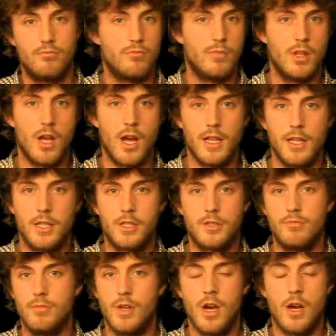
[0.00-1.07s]
likely,
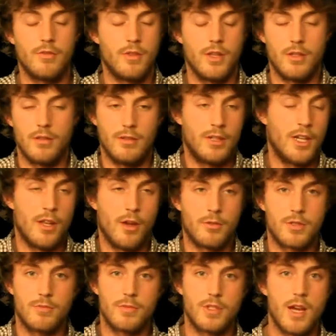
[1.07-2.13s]
you know,
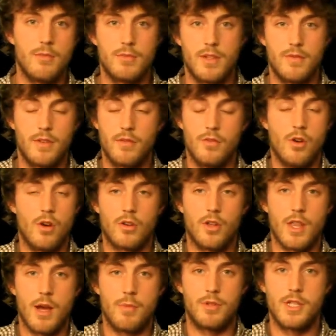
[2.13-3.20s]
sometimes if you've not
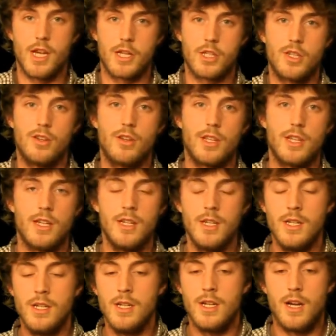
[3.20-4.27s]
got that protection on
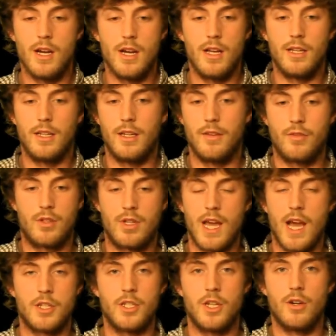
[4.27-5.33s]
it, you
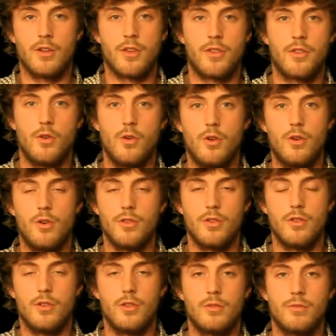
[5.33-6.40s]
catch it on a thorn
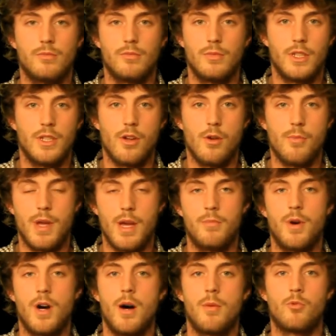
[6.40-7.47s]
or, you know, a bit
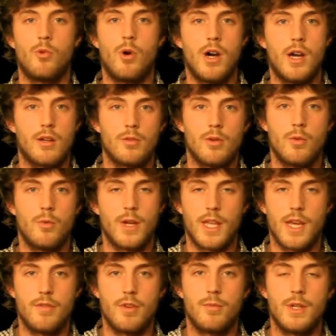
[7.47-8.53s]
of barbed wire or
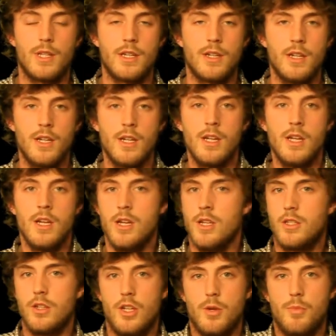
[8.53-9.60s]
whatever when you're
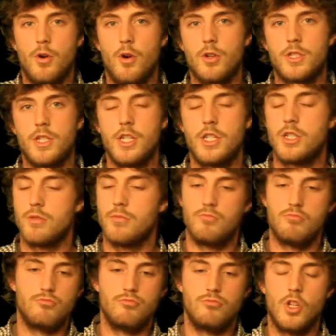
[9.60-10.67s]
doing a portage.
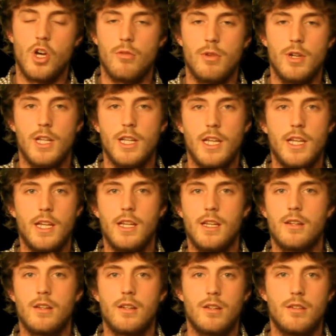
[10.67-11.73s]
Not
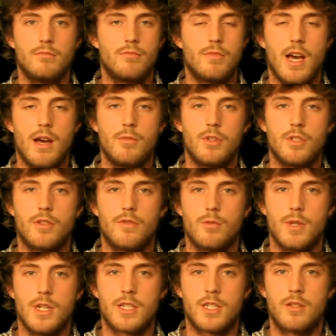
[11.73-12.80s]
really that much of a
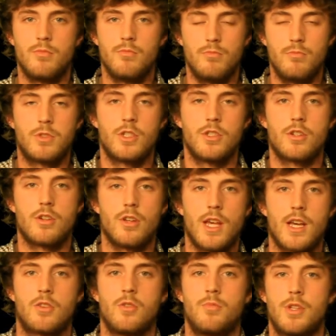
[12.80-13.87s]
risk because you've got
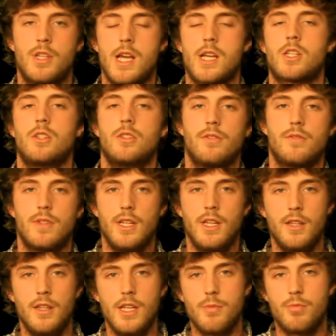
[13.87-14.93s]
that good protection of
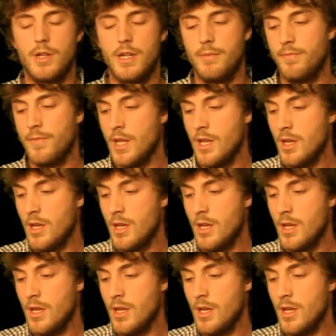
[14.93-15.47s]
the neoprene.